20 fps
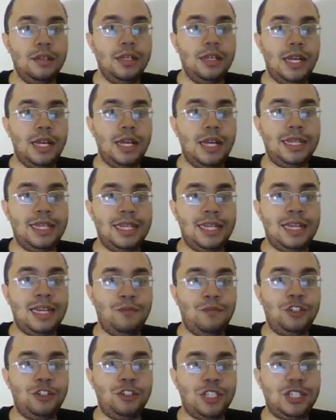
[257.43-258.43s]
And then, in
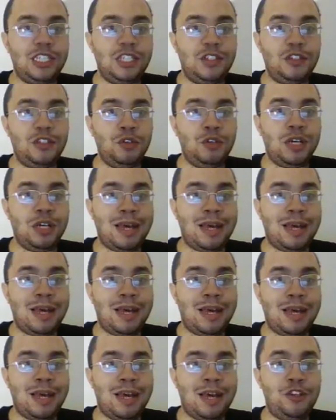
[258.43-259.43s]
which case, if you come
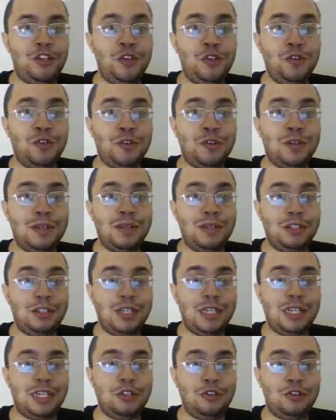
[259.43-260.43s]
out, then you
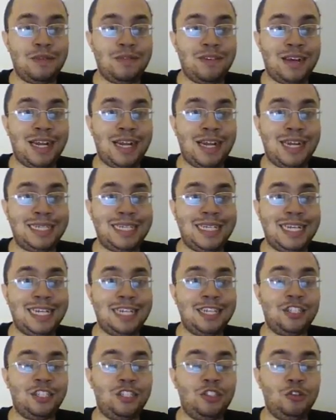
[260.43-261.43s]
have hane at the head of
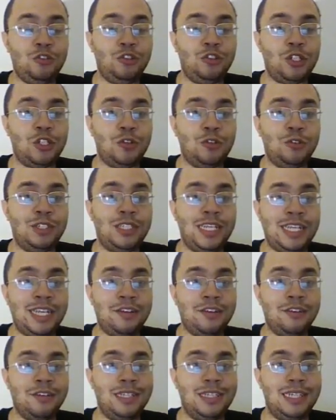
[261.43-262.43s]
the two stones
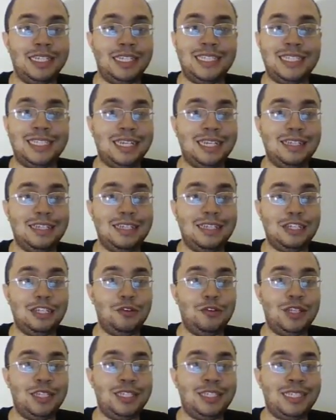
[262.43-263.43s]
here, and that's not,
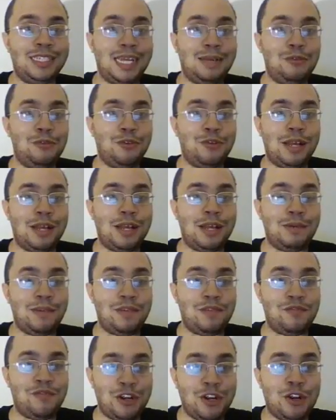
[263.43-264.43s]
this time you were having
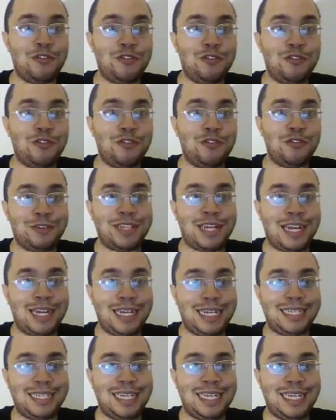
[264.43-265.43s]
fun over here with hane
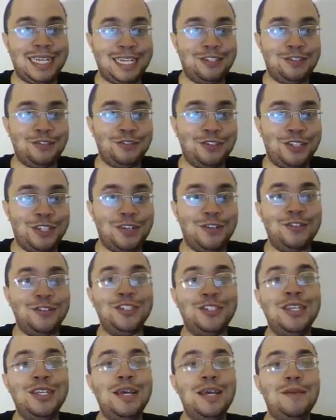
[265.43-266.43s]
at the head of two stones,
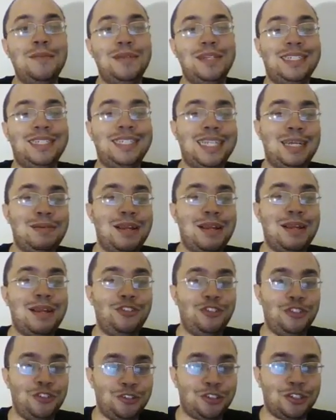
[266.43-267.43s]
but this time now
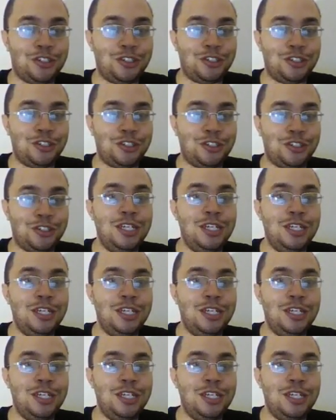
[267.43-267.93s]
it's your turn.